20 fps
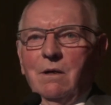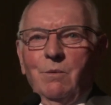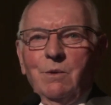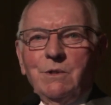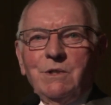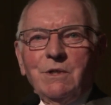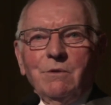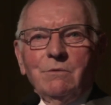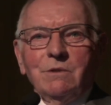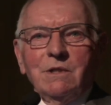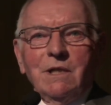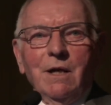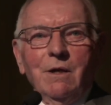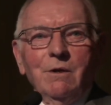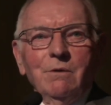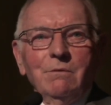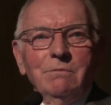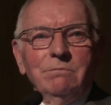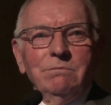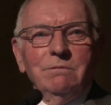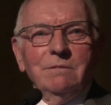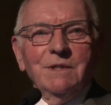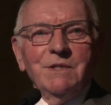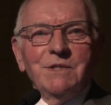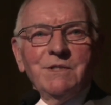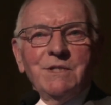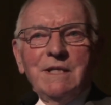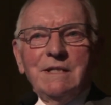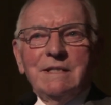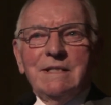were told to go and
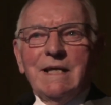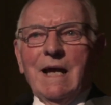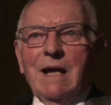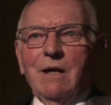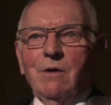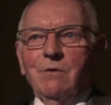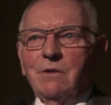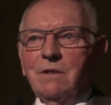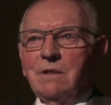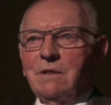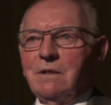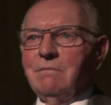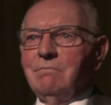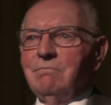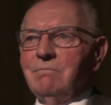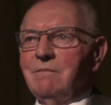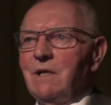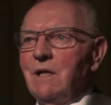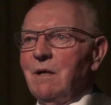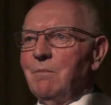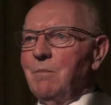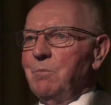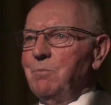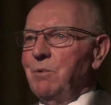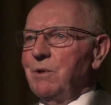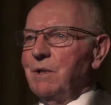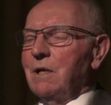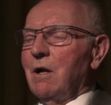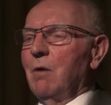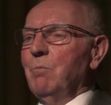sit down and come up
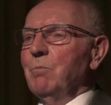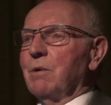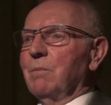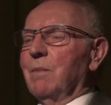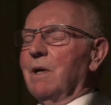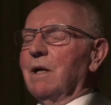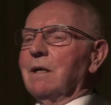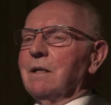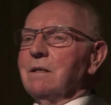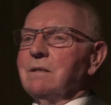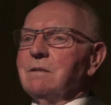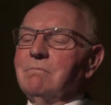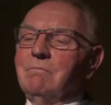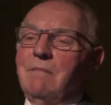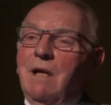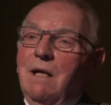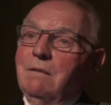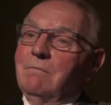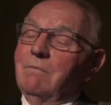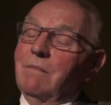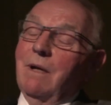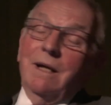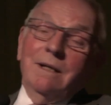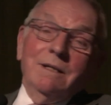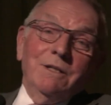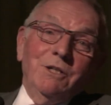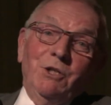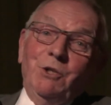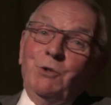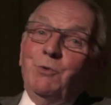with a compromise,
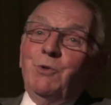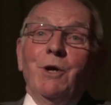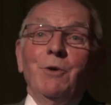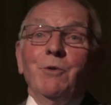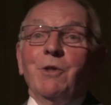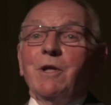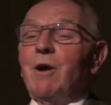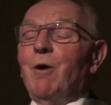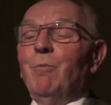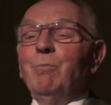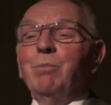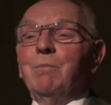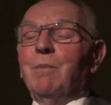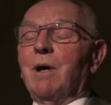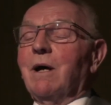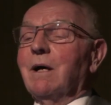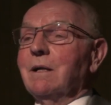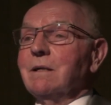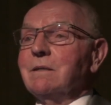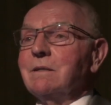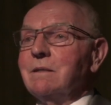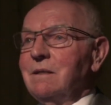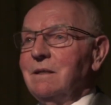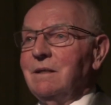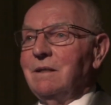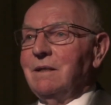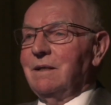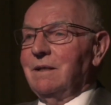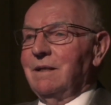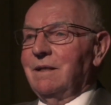and you know the compromise.
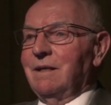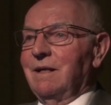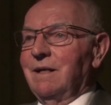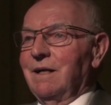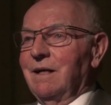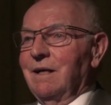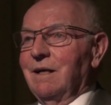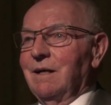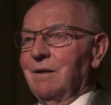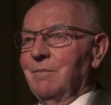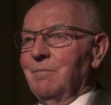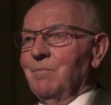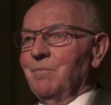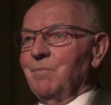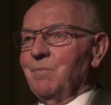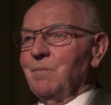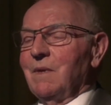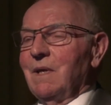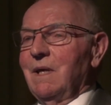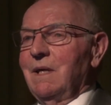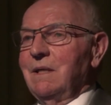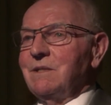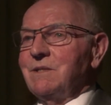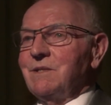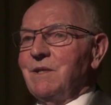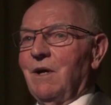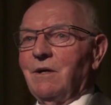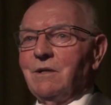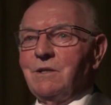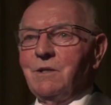It
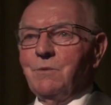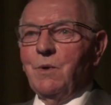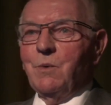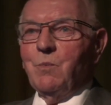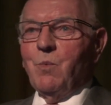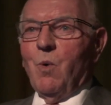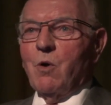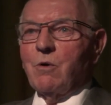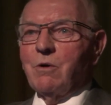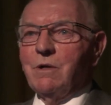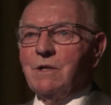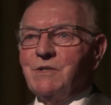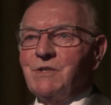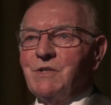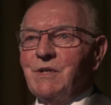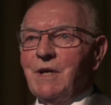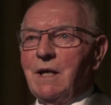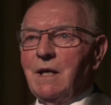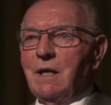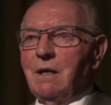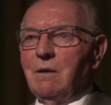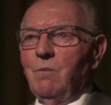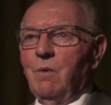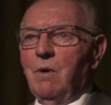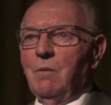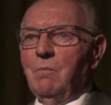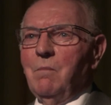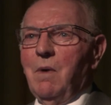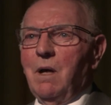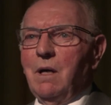started with Warren saying,
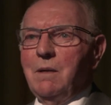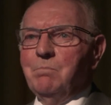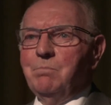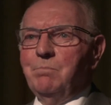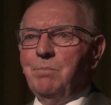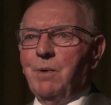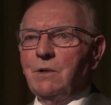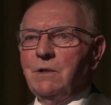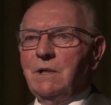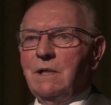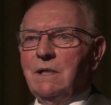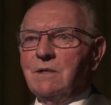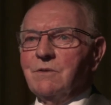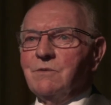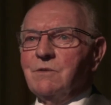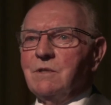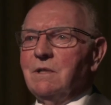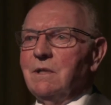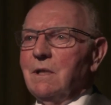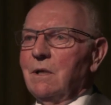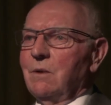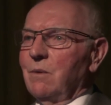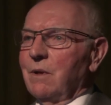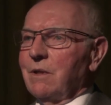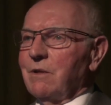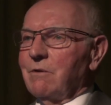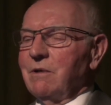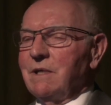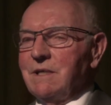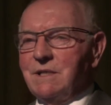well, my body doesn't know
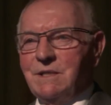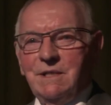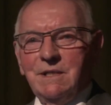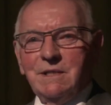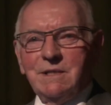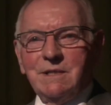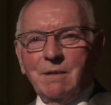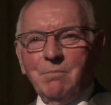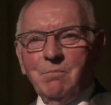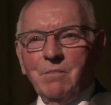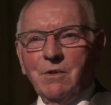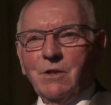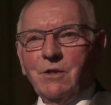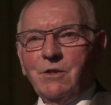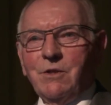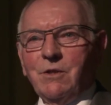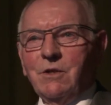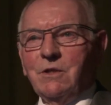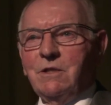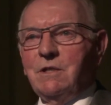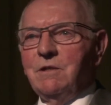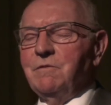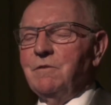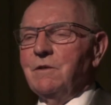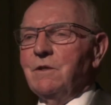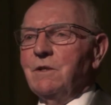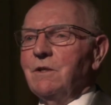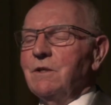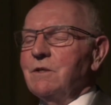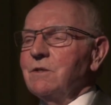whether it's December the
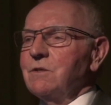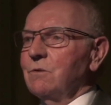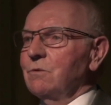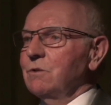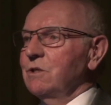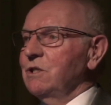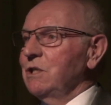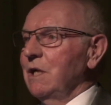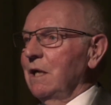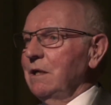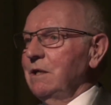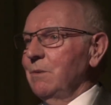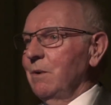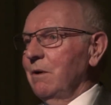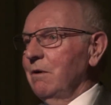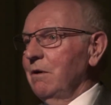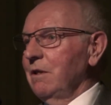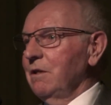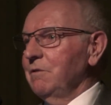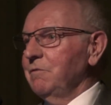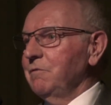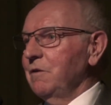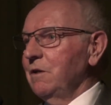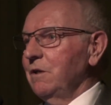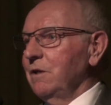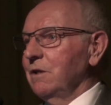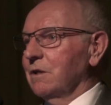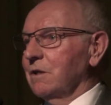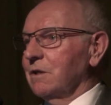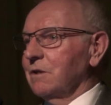31st or January the
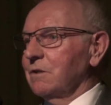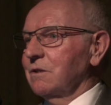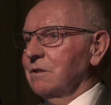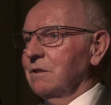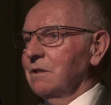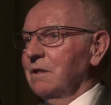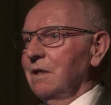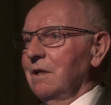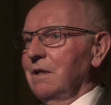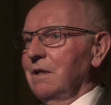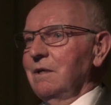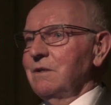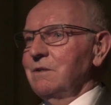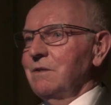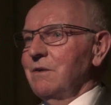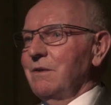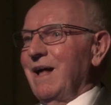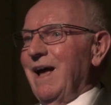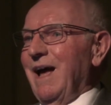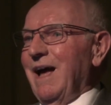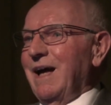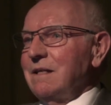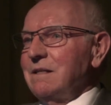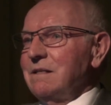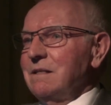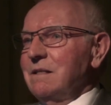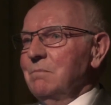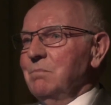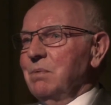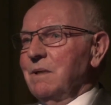1st. So there has
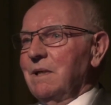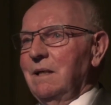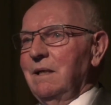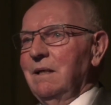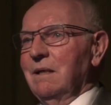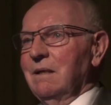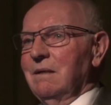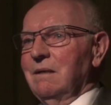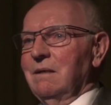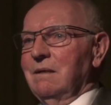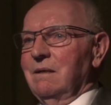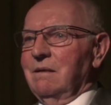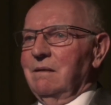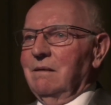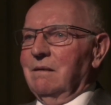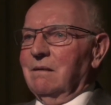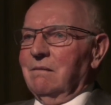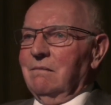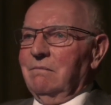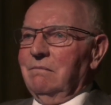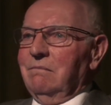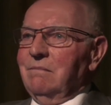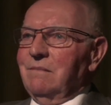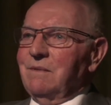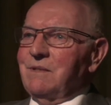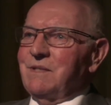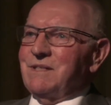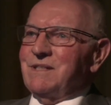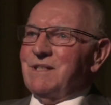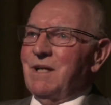to be, you know,
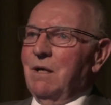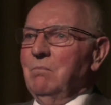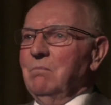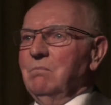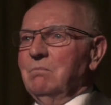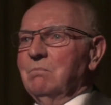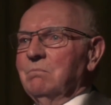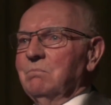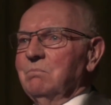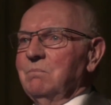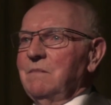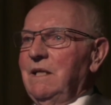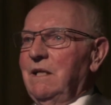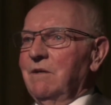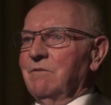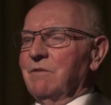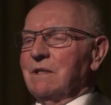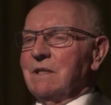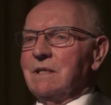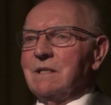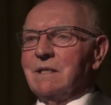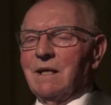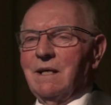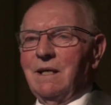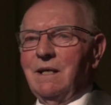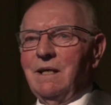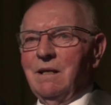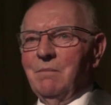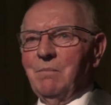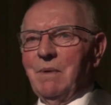some give and
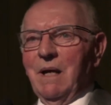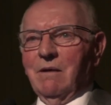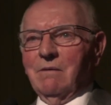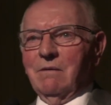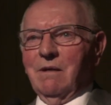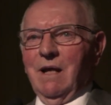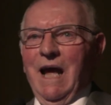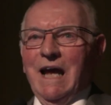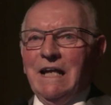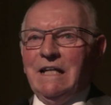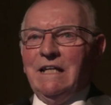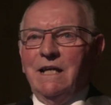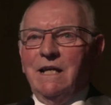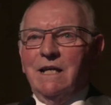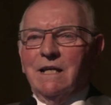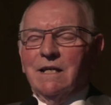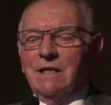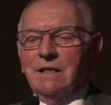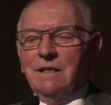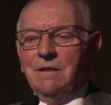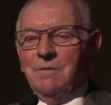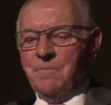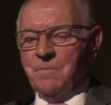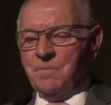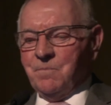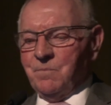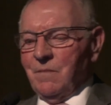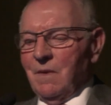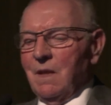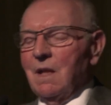take about a year.
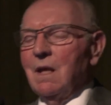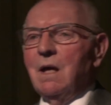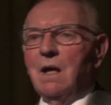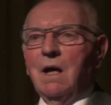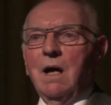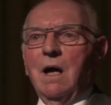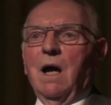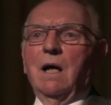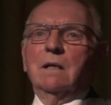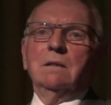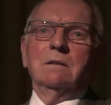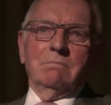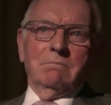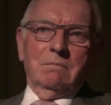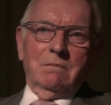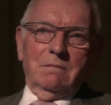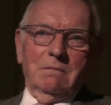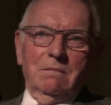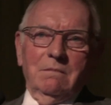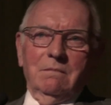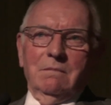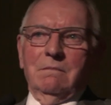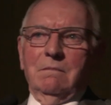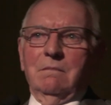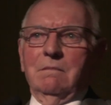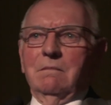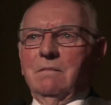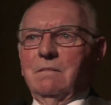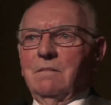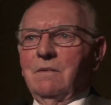And
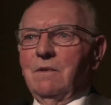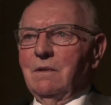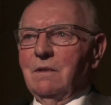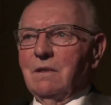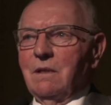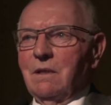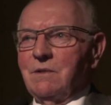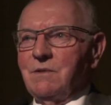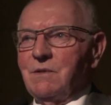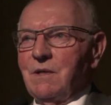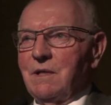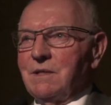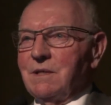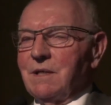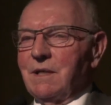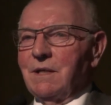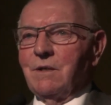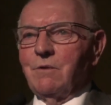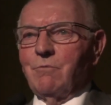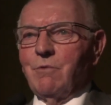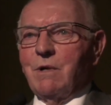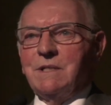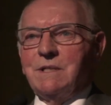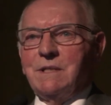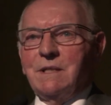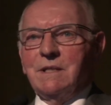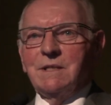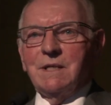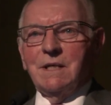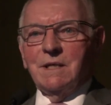as they say, the rest
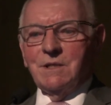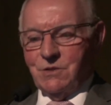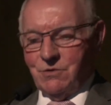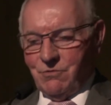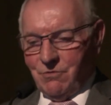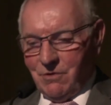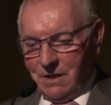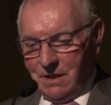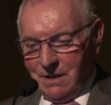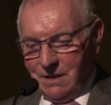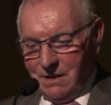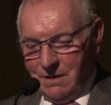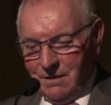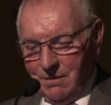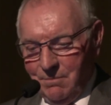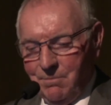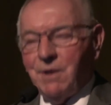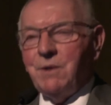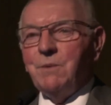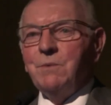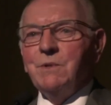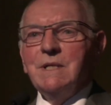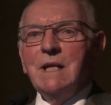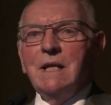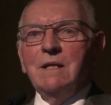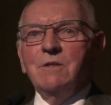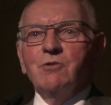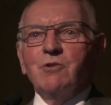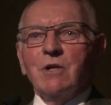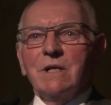is history. But it was an
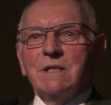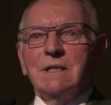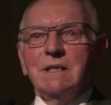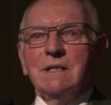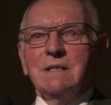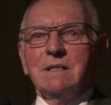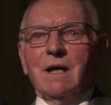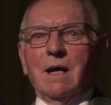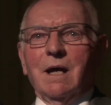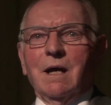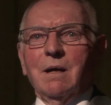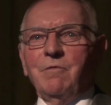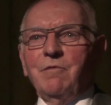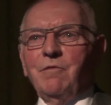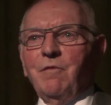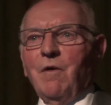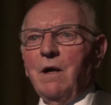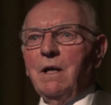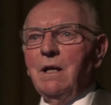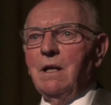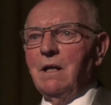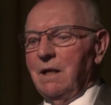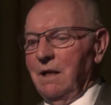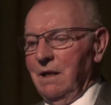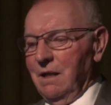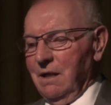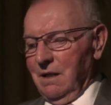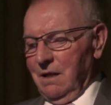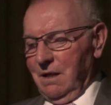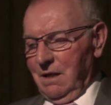interesting time.
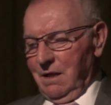Finally,